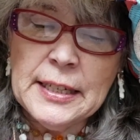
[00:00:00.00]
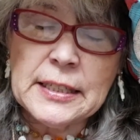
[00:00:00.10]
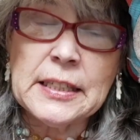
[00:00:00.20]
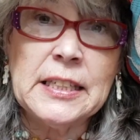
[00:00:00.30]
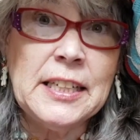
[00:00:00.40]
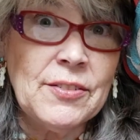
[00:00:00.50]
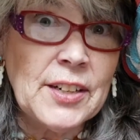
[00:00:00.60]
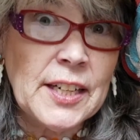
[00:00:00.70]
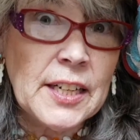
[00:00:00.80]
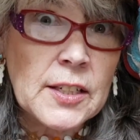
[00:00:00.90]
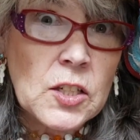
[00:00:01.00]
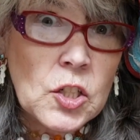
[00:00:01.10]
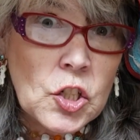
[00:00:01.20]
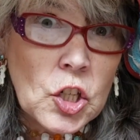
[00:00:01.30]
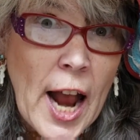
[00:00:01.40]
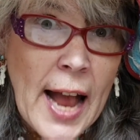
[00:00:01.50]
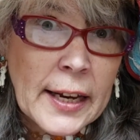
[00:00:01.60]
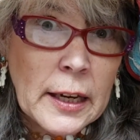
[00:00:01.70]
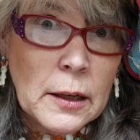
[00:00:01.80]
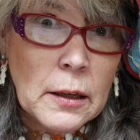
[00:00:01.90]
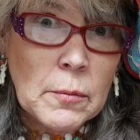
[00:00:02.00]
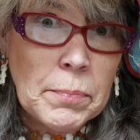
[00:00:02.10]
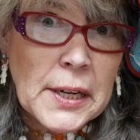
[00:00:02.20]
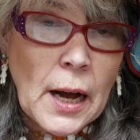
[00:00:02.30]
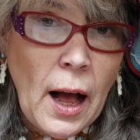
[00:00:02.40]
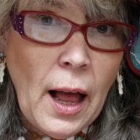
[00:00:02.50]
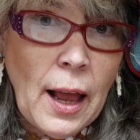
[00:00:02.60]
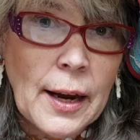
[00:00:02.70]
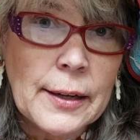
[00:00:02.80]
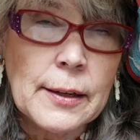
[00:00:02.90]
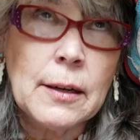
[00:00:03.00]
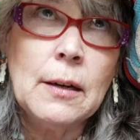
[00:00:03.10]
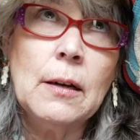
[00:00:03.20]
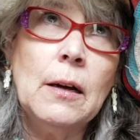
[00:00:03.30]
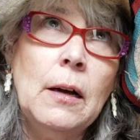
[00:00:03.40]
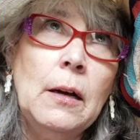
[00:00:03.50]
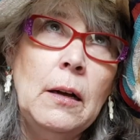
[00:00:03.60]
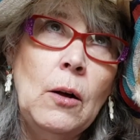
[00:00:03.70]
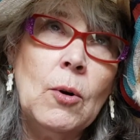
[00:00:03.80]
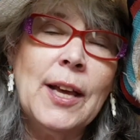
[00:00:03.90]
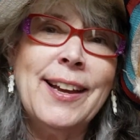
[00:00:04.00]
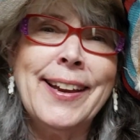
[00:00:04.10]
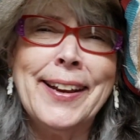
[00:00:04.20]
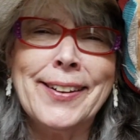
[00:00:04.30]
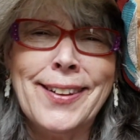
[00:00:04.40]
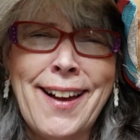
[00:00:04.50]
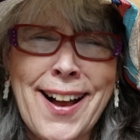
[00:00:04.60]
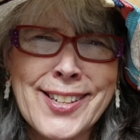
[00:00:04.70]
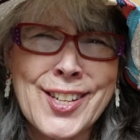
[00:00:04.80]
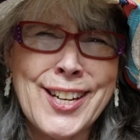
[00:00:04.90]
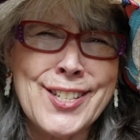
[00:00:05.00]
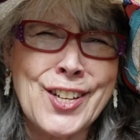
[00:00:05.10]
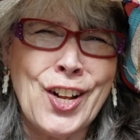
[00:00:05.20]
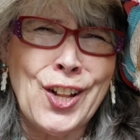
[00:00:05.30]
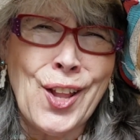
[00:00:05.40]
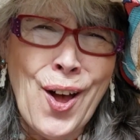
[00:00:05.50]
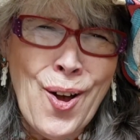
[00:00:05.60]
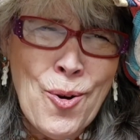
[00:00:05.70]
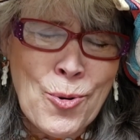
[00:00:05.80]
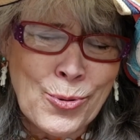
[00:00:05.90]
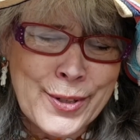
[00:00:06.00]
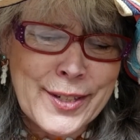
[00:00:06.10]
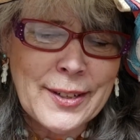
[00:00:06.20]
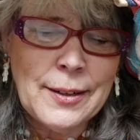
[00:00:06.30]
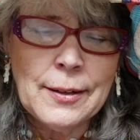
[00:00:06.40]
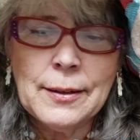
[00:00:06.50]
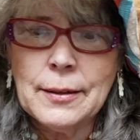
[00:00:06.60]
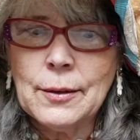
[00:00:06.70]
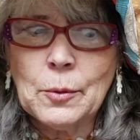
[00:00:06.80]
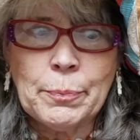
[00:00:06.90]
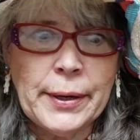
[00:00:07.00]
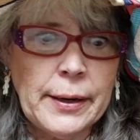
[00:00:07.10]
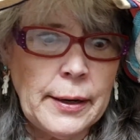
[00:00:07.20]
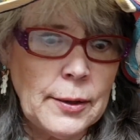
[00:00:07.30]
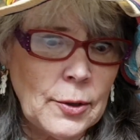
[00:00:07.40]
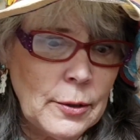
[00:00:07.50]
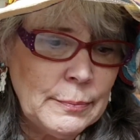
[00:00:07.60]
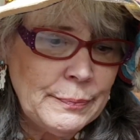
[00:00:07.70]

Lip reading: leaving his jacket behind. Oh, he lost his clothes. Oh, Peter.